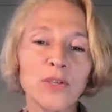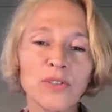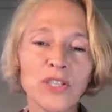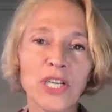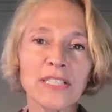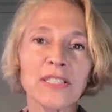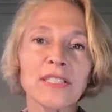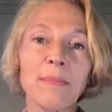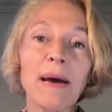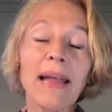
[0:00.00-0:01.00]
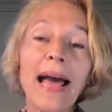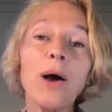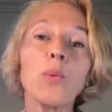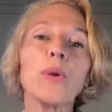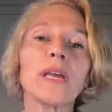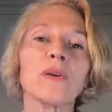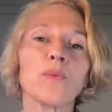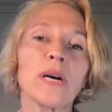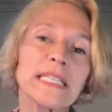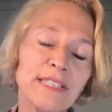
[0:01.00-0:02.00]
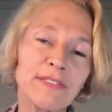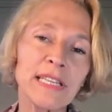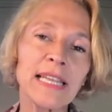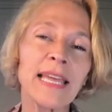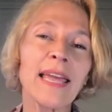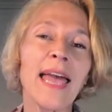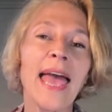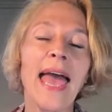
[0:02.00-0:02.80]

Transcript: new suggestions about how we can work differently